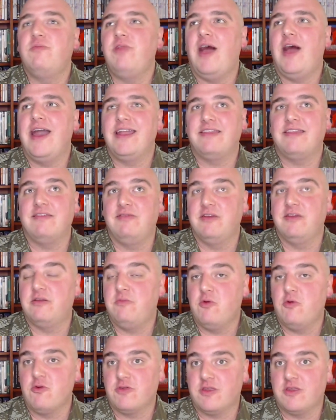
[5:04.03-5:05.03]
it's a little
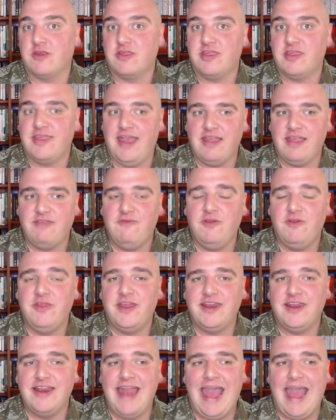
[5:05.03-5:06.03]
more successful than
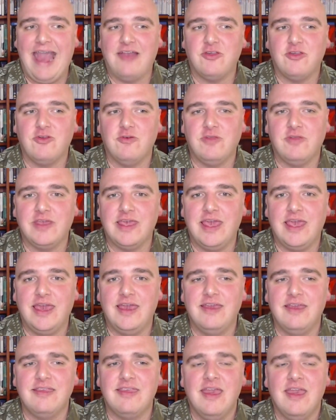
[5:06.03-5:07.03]
it actually
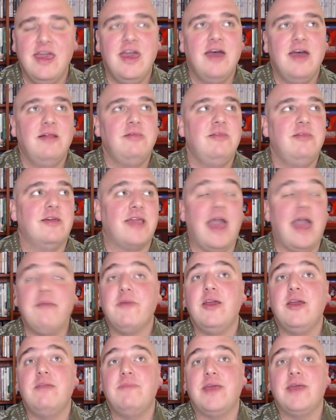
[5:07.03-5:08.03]
is. Look, I'm
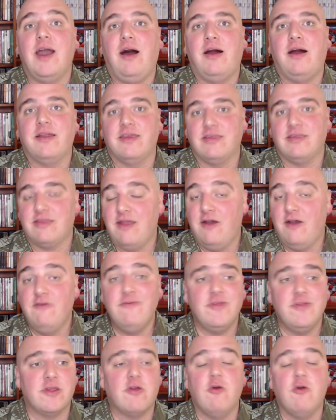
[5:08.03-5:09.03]
going to be honest. Over
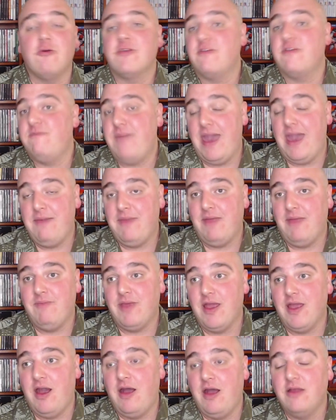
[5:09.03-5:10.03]
the course of Batman
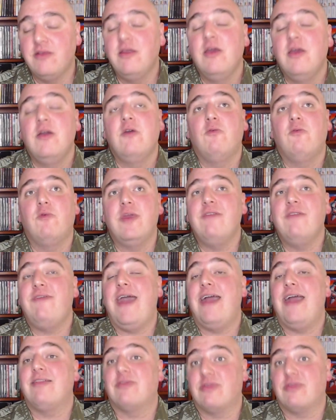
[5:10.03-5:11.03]
Beyond, we have
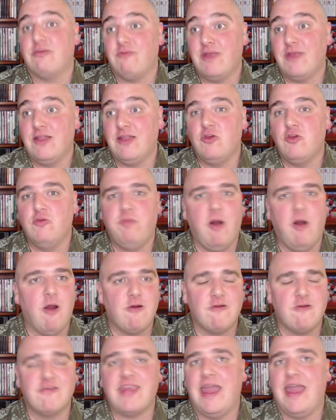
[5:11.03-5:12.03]
had 3
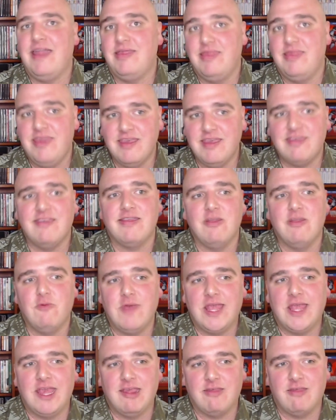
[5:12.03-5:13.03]
two-parters, and this is the
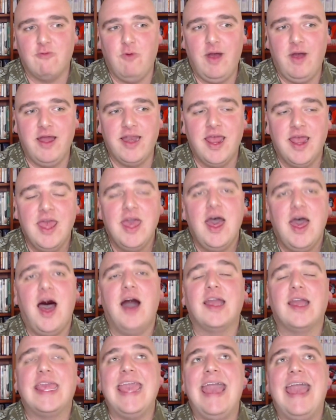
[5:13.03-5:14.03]
weakest one.
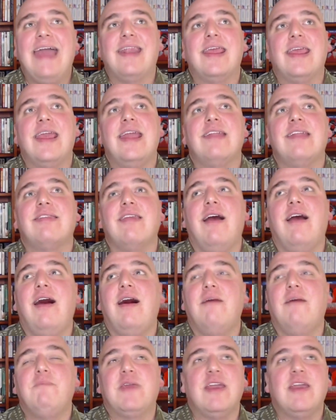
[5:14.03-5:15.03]
Again, it's
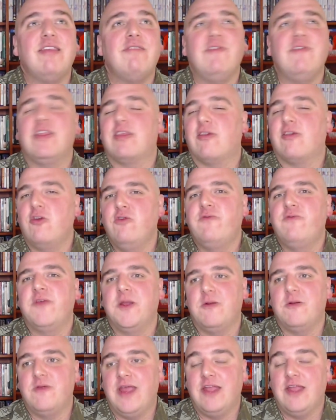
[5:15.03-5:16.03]
because of its
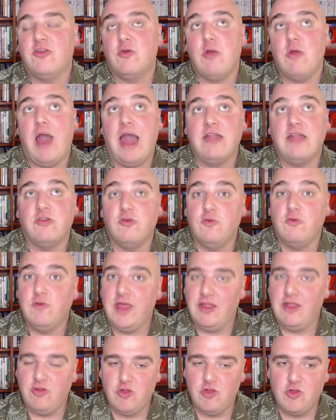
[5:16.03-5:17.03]
goofier nature, I do
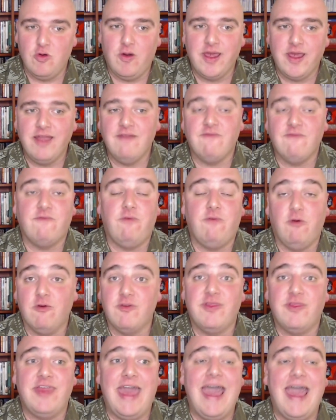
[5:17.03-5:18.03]
enjoy it for
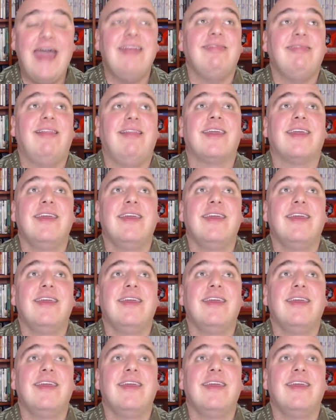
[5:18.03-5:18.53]
that. Like,